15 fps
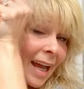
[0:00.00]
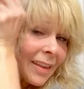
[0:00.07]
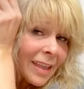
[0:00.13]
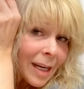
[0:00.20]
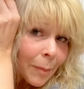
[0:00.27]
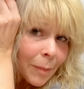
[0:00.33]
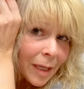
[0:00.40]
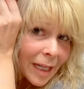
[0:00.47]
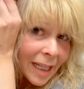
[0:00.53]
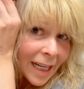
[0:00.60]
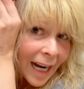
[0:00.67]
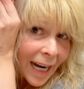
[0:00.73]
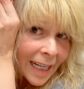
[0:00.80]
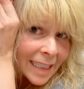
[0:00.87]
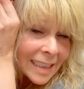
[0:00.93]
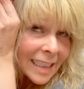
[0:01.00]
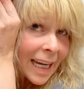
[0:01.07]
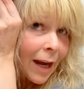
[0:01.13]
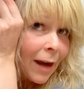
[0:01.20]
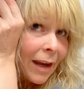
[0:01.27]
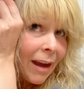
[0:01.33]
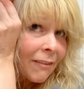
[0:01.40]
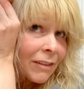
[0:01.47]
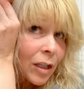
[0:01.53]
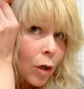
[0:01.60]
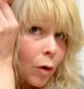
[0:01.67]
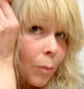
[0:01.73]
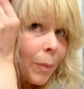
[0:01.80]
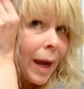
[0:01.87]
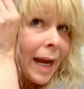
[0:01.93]
Then I'm going to kind of I have to
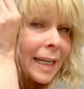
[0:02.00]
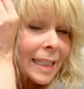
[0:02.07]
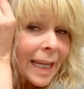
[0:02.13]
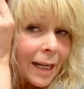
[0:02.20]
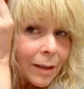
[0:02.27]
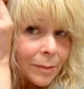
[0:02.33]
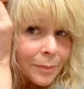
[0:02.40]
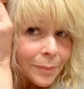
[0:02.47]
come back now.